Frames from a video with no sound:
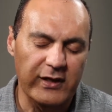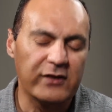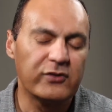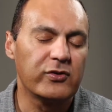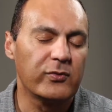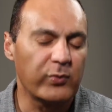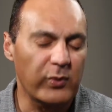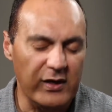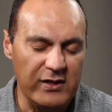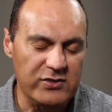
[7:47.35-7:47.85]

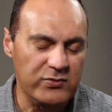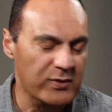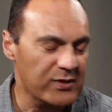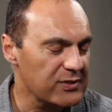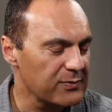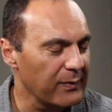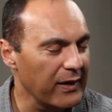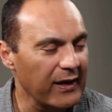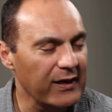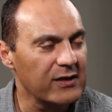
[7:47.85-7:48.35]
enterprise
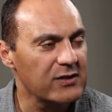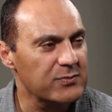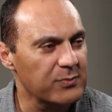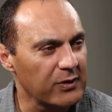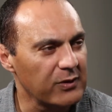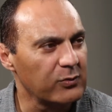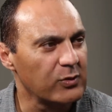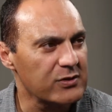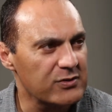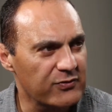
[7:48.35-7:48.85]
risk
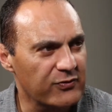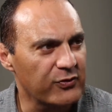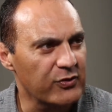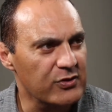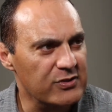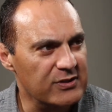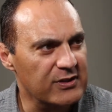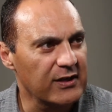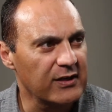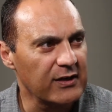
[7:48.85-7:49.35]
management was
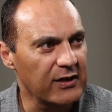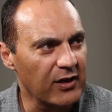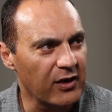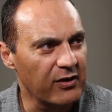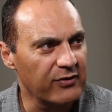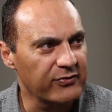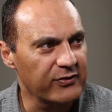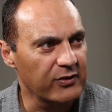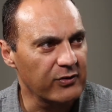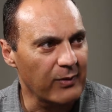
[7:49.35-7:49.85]
first getting
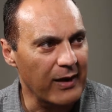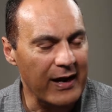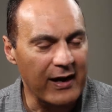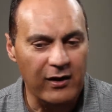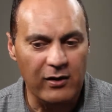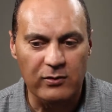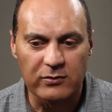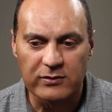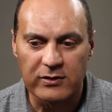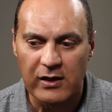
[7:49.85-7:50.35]
off the
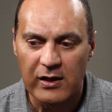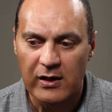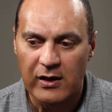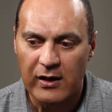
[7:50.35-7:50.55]
ground,